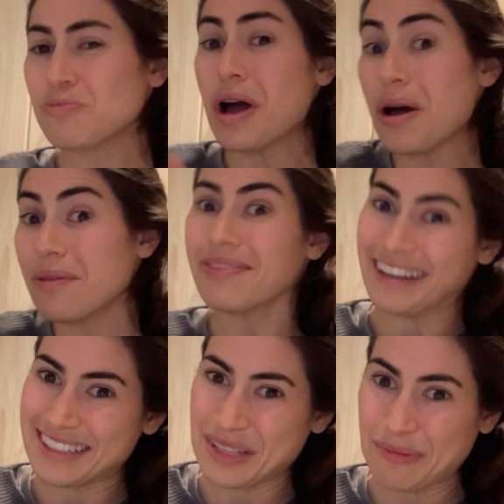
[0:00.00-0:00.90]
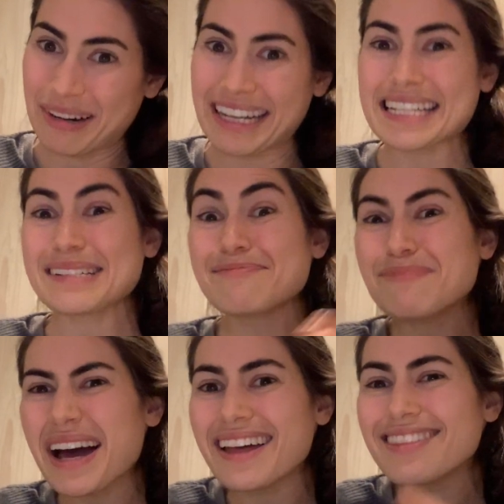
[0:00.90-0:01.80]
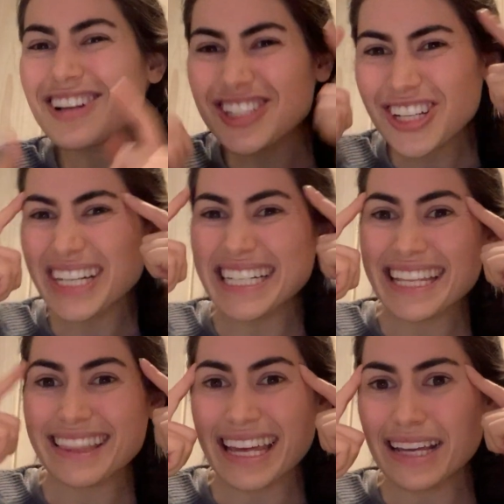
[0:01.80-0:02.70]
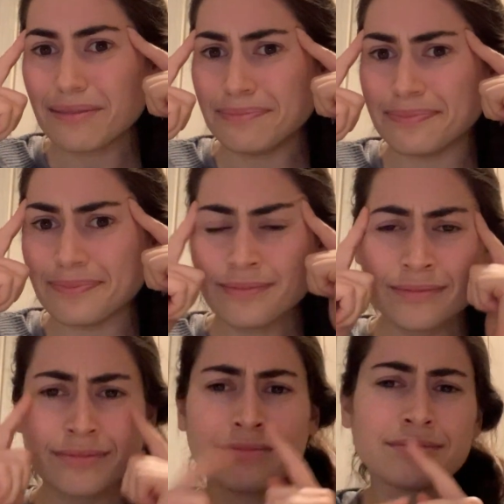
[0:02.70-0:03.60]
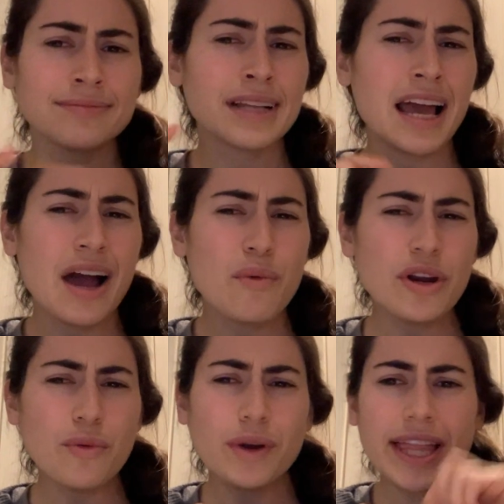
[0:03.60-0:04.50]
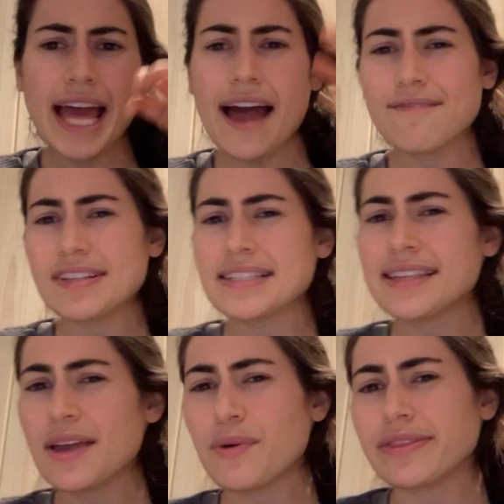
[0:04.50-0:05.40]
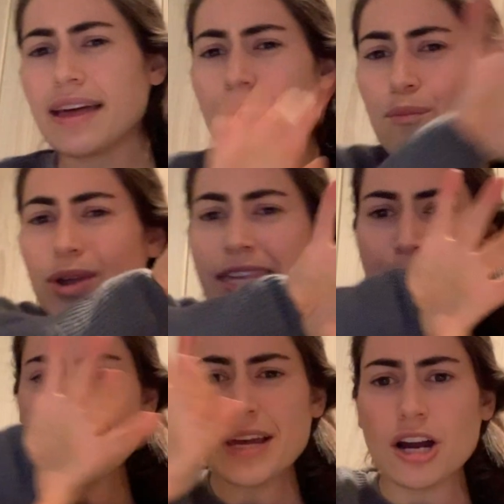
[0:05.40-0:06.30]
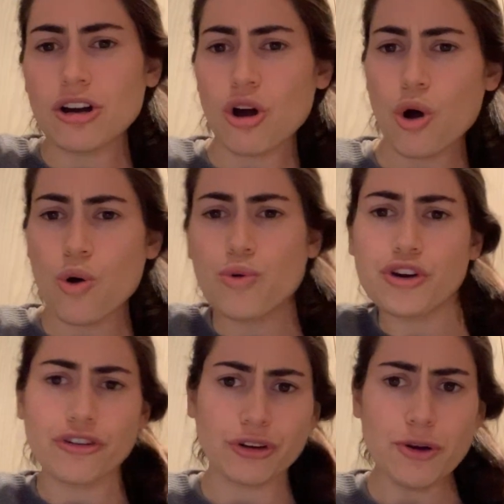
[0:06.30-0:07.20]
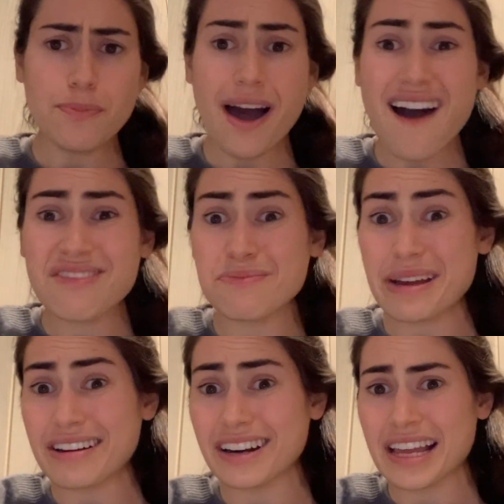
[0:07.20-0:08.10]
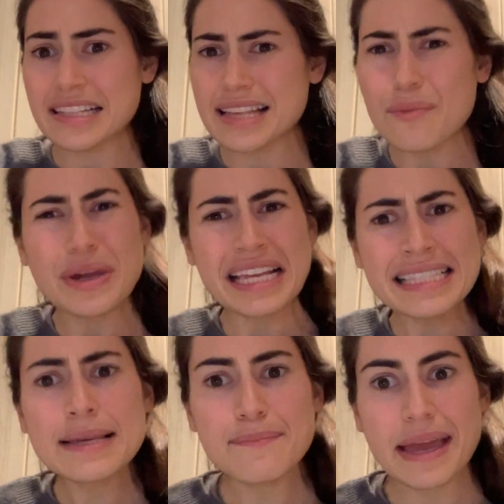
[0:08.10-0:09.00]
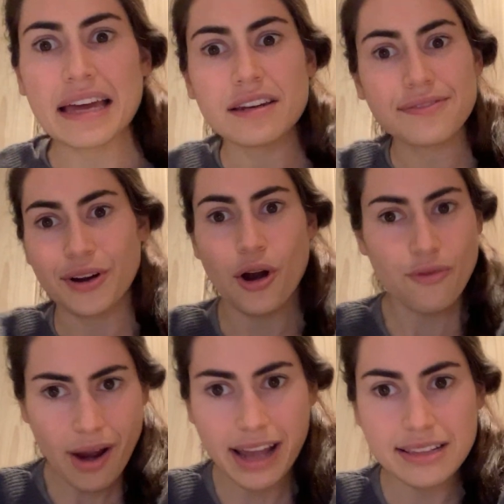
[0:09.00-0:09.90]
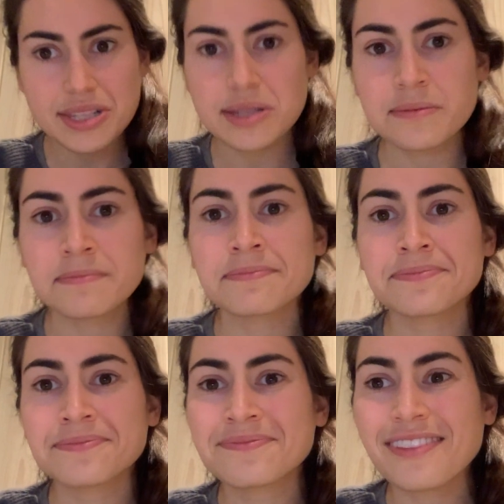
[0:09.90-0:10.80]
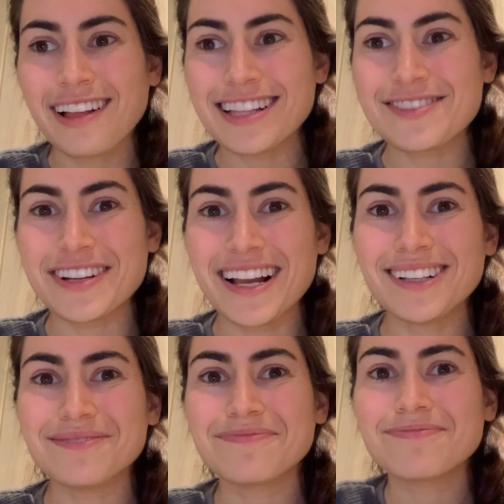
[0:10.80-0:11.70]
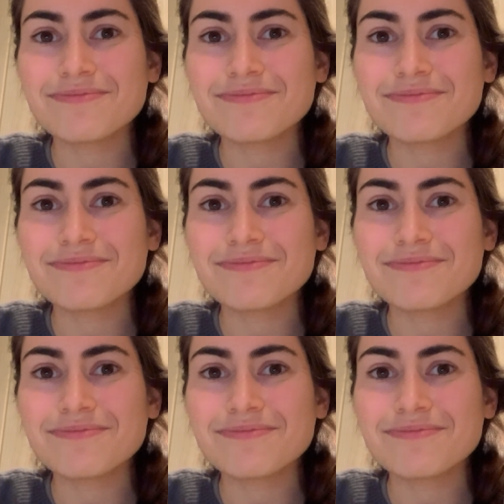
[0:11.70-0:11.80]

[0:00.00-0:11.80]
Well, they're still British, but they're starting to think, we don't really have to stay with them. We can be our own group of Americans, and we can demand for our rights. Let's read on.